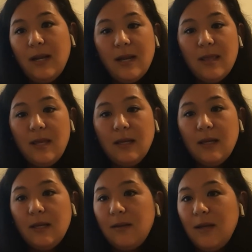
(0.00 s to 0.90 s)
And I
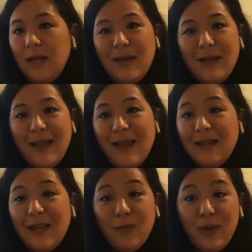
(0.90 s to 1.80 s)
think,
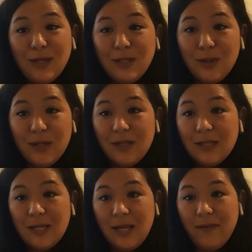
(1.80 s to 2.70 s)
again, if we can do it in the
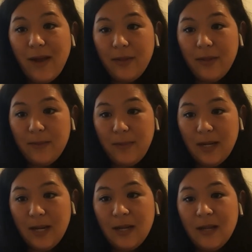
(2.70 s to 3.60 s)
city of
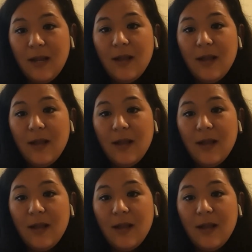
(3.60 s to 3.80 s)
Alameda,